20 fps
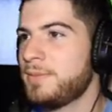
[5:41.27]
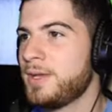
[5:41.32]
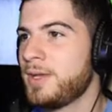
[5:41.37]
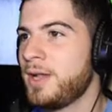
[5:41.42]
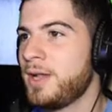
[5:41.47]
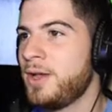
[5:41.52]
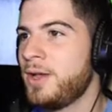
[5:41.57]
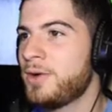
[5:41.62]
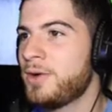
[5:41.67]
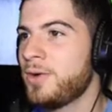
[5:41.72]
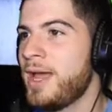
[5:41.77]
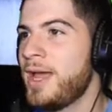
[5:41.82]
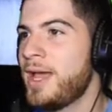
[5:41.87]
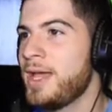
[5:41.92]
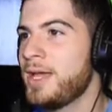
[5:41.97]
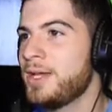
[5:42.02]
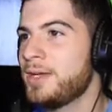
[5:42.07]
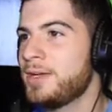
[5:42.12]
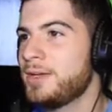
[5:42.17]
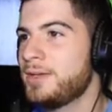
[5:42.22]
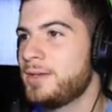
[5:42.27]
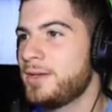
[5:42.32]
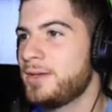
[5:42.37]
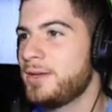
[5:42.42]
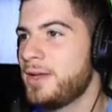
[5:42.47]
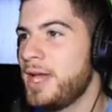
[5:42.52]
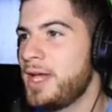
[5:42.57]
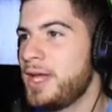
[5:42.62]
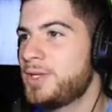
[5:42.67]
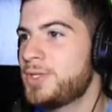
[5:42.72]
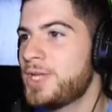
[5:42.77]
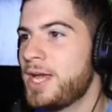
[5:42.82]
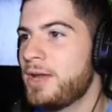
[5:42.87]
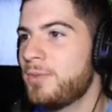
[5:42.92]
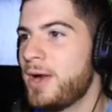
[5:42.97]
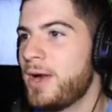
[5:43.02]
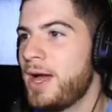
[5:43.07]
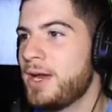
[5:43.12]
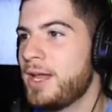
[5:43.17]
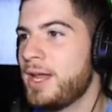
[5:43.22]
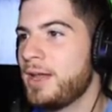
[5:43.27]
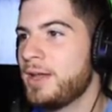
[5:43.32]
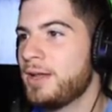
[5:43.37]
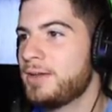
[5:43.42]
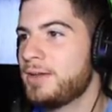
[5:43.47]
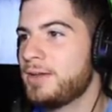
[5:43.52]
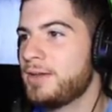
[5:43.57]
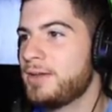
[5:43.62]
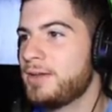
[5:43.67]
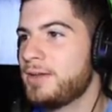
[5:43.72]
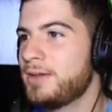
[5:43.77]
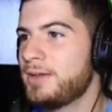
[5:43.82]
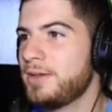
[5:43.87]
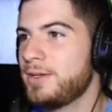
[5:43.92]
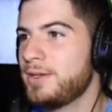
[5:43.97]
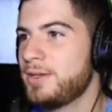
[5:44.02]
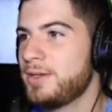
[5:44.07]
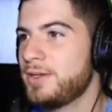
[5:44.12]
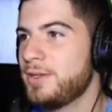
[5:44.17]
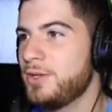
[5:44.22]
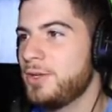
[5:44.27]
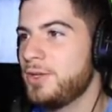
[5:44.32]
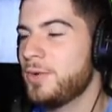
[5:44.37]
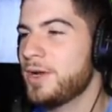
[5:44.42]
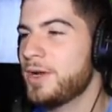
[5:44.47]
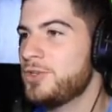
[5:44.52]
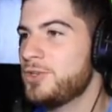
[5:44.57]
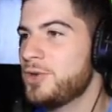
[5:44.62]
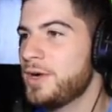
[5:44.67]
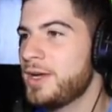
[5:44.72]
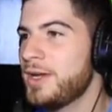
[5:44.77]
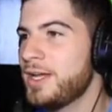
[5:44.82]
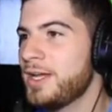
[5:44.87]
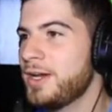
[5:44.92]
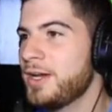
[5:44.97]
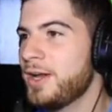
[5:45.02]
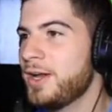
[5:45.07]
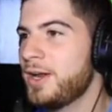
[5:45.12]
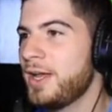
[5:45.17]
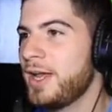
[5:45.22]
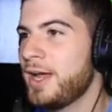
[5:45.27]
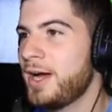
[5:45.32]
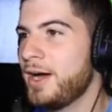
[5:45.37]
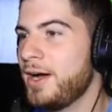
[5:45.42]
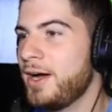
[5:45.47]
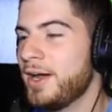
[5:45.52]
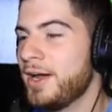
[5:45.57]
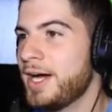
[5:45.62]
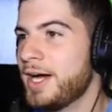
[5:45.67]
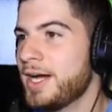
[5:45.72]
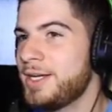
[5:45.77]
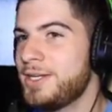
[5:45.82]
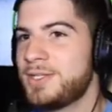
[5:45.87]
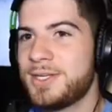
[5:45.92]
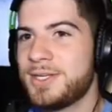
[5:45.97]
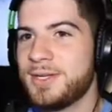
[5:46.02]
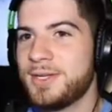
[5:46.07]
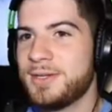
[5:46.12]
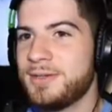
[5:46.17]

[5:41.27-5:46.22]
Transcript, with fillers: Hello, hey, cops, dude. Hey, Sad Ronnie. You want to join in on a heist?